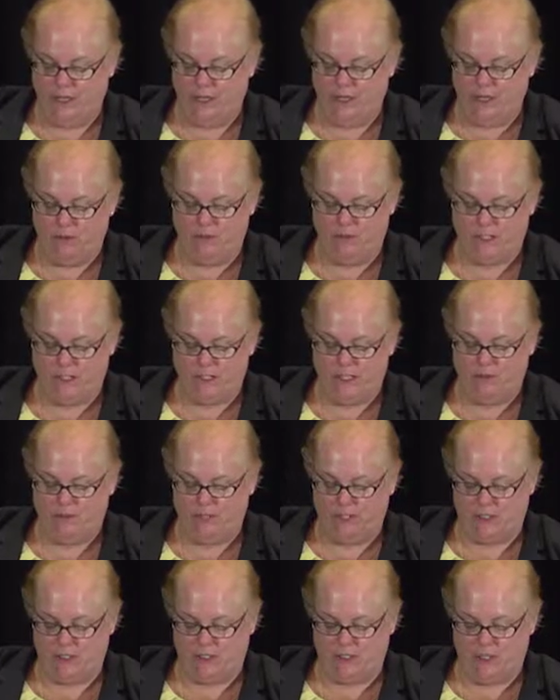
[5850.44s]
it was deemed
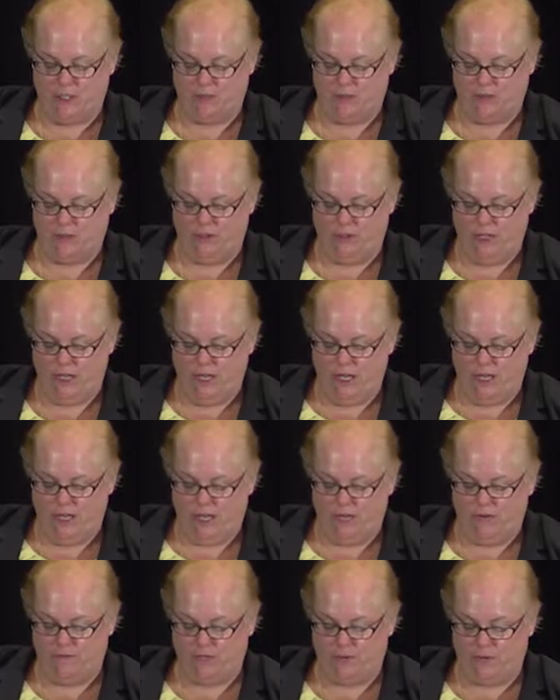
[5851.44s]
unstageable,
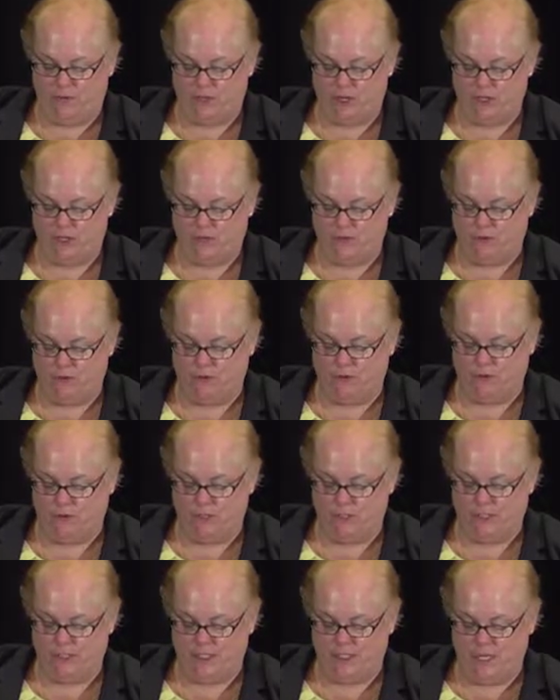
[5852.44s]
and if the pressure ulcer
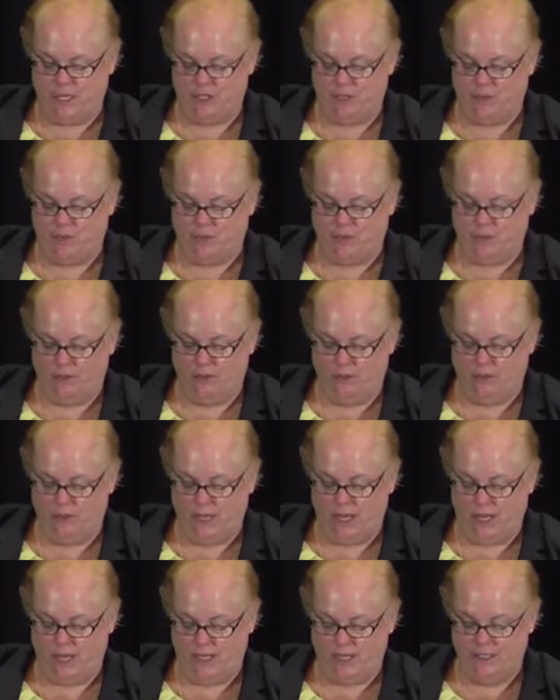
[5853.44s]
is stageable,
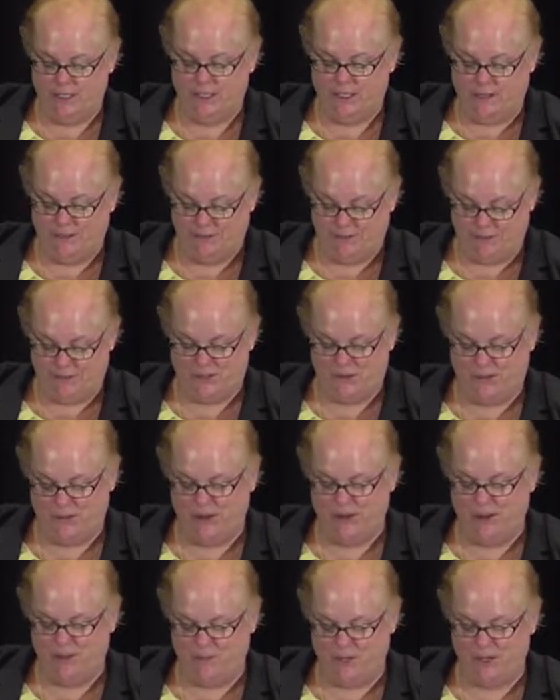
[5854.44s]

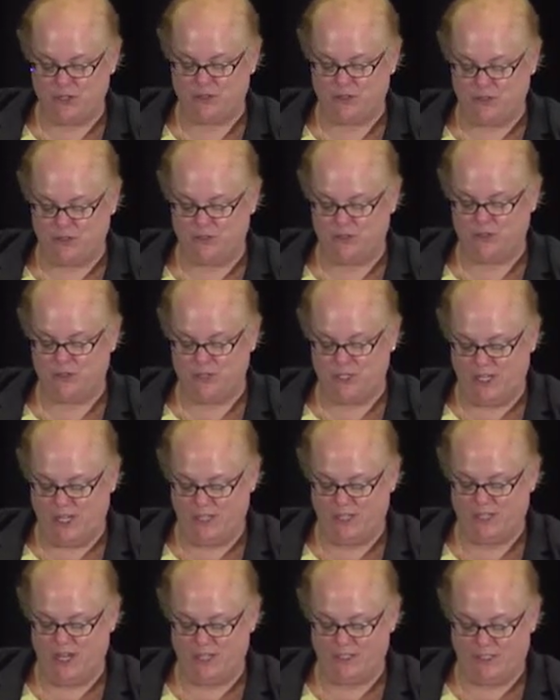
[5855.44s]
pressure ulcer
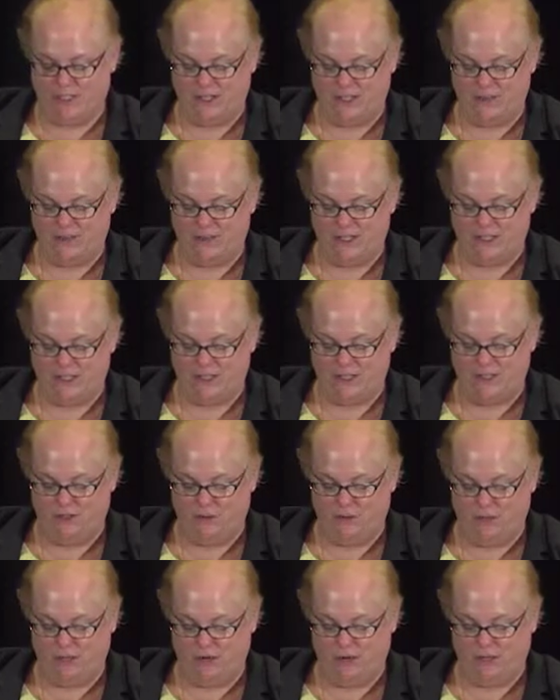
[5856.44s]
stage has increased in
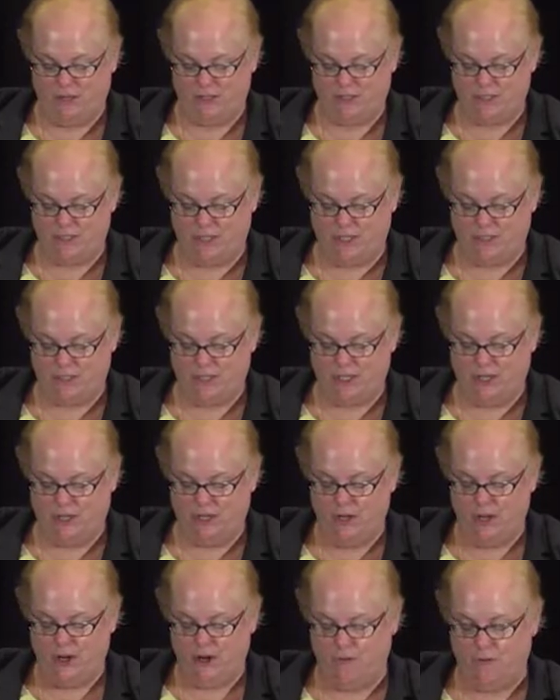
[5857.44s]
numeric staging,
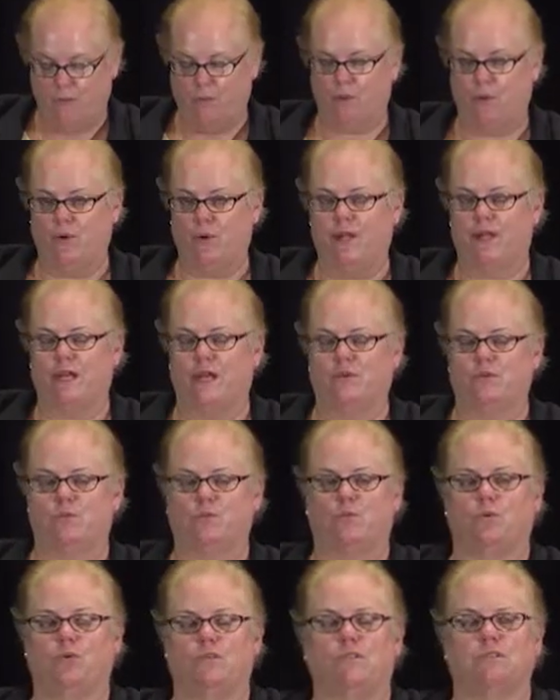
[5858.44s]
reported as
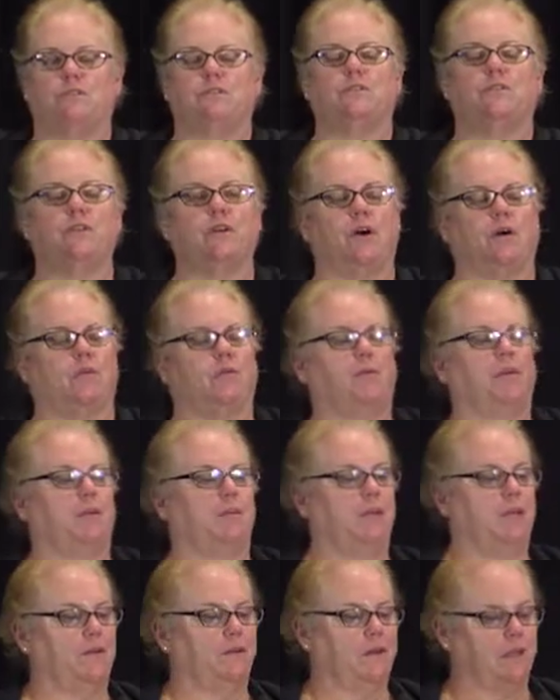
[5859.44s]
worsened. So let
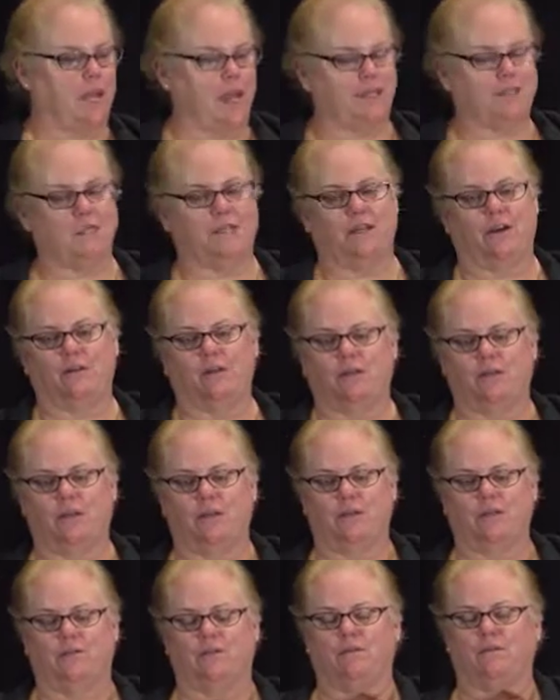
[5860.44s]
me give you that scenario
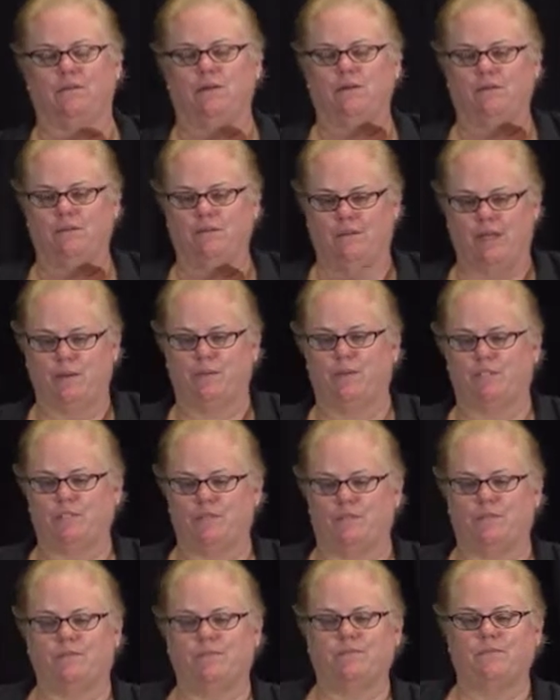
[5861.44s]
in layman's
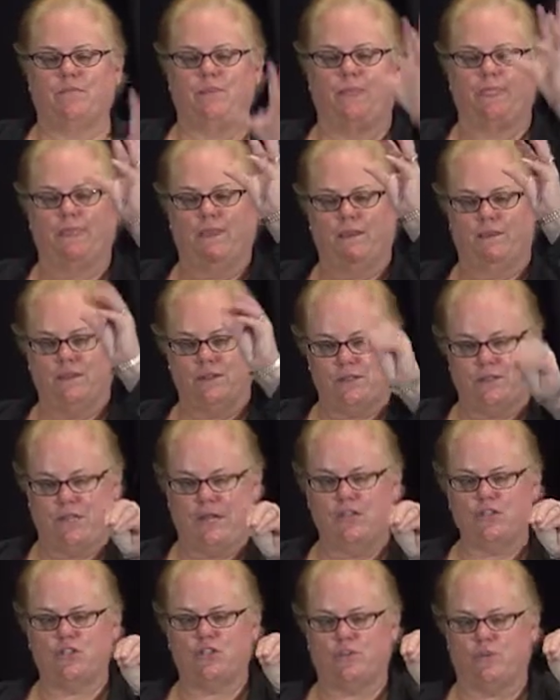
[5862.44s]
term.
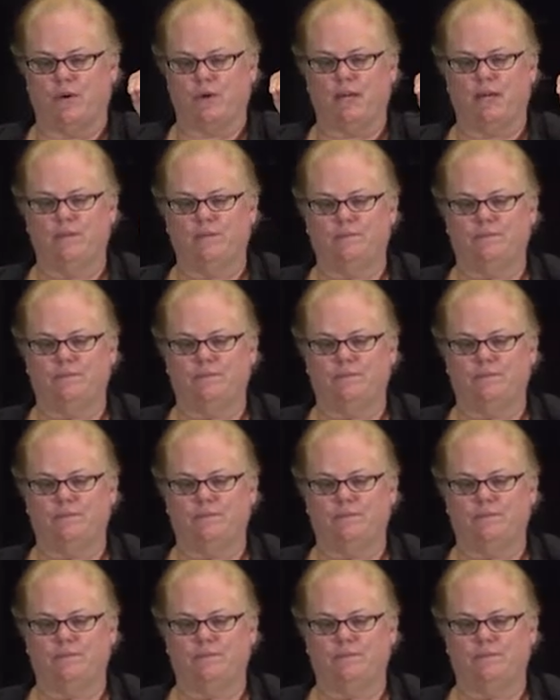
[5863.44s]
Stage 3